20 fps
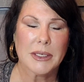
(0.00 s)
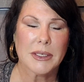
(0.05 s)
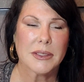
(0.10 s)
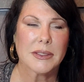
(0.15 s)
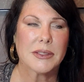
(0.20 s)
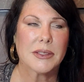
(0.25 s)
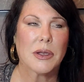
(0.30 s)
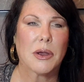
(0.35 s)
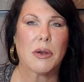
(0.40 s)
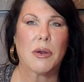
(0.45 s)

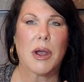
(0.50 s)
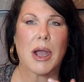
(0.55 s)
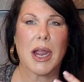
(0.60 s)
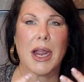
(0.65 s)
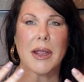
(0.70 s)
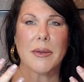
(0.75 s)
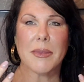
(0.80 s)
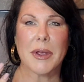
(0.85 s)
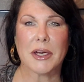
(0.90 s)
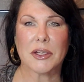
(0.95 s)
So I
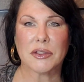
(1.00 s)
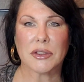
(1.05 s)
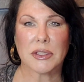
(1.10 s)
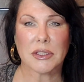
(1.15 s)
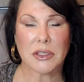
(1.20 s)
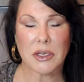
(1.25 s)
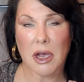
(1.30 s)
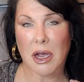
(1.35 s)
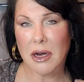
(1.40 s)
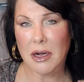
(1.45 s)
am actually
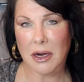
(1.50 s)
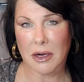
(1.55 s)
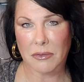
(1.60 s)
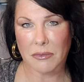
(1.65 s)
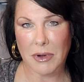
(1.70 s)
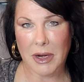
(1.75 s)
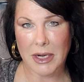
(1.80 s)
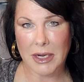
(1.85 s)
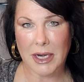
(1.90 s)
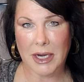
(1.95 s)
not on
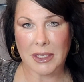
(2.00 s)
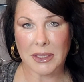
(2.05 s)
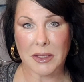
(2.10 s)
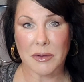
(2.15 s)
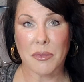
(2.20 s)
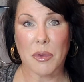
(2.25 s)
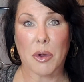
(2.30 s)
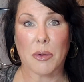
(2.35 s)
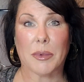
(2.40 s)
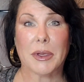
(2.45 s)
Retin-A at the
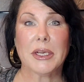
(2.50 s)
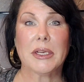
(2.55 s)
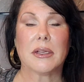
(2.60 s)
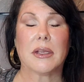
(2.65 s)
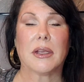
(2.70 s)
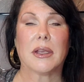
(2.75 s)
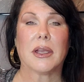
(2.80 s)
moment,